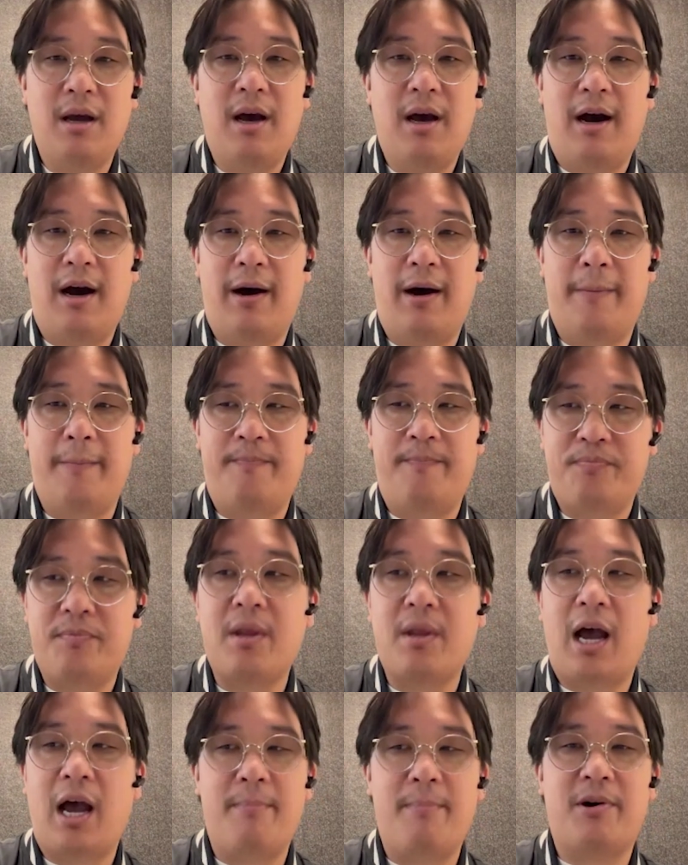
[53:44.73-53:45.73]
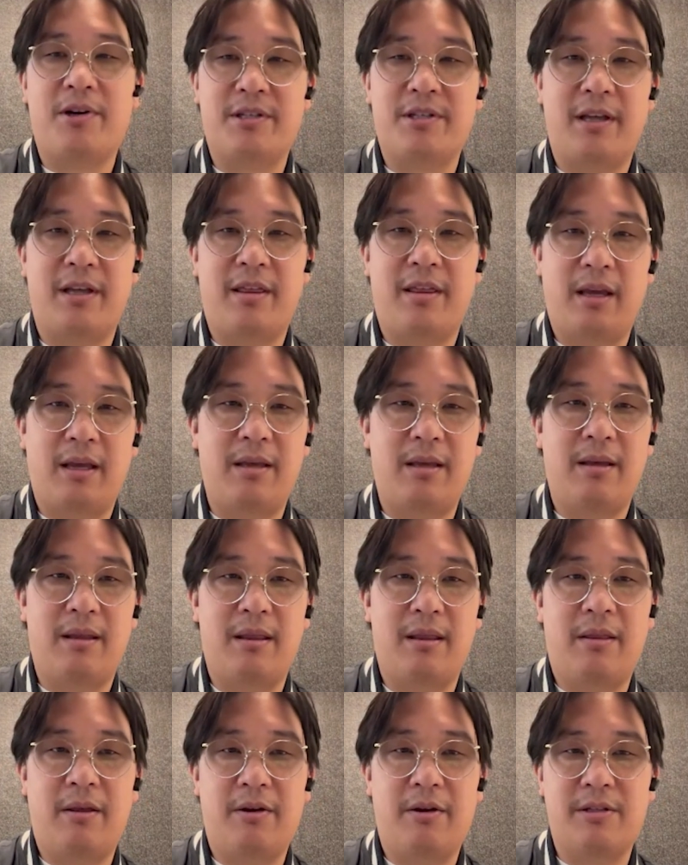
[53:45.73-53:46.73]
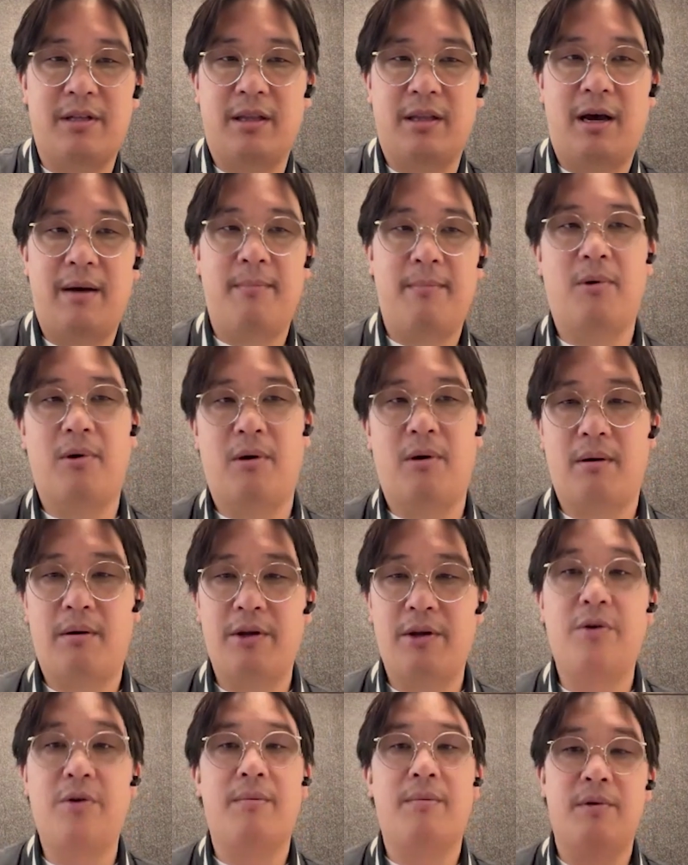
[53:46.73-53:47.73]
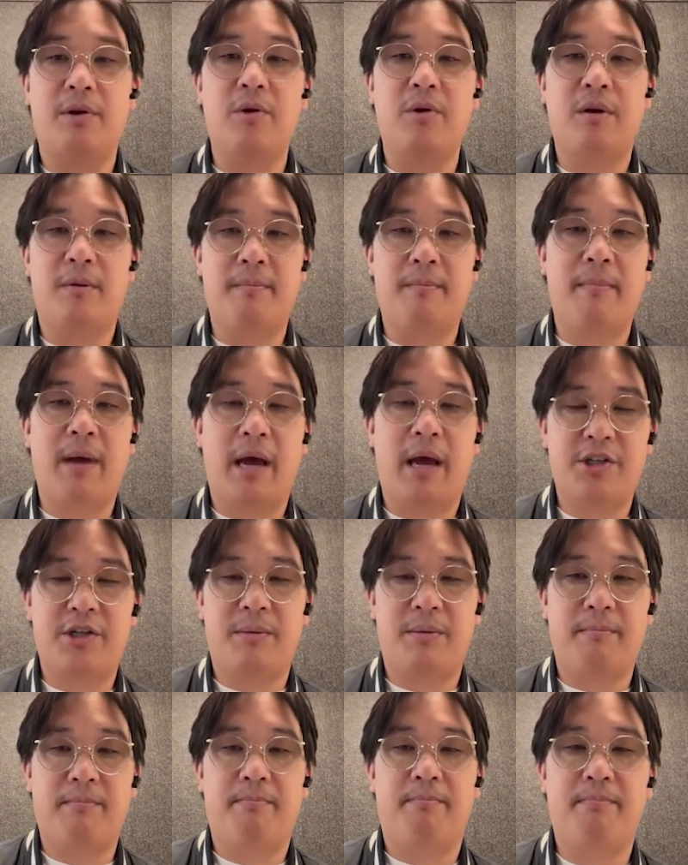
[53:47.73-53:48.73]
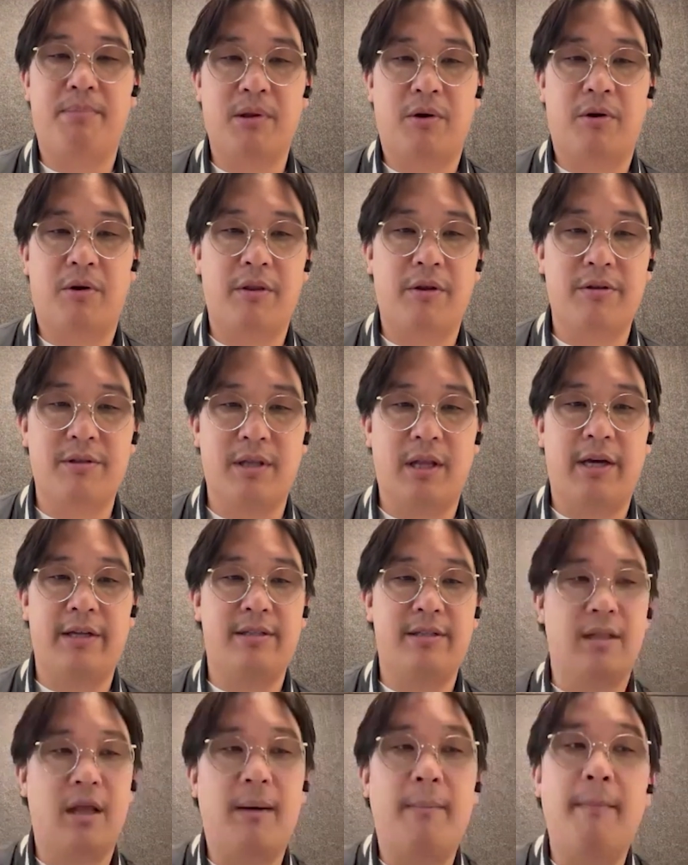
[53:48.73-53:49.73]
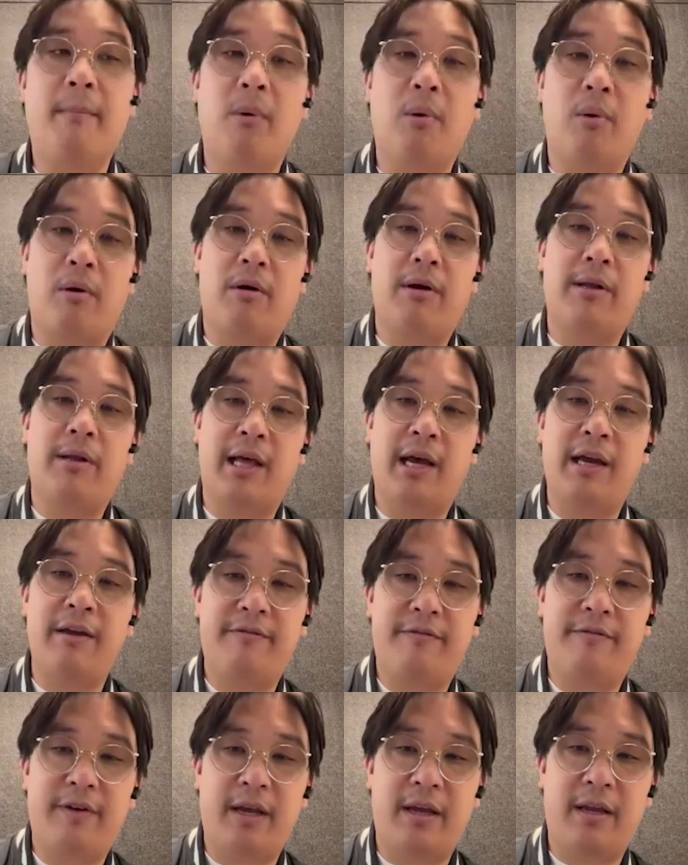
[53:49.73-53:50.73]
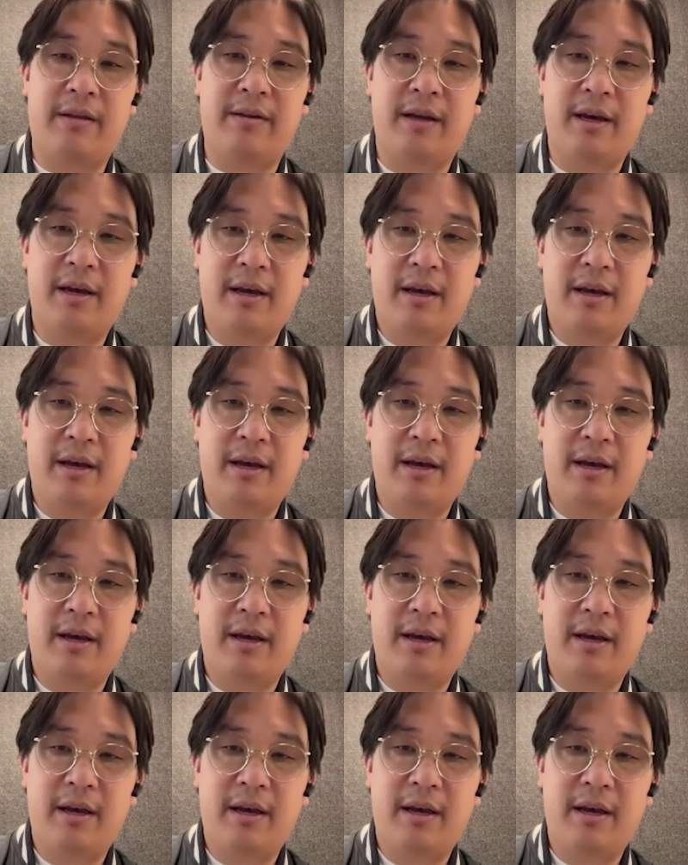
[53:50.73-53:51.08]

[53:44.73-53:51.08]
I personally think there's a lot more, you can mesh and blur those lines a lot more in life. And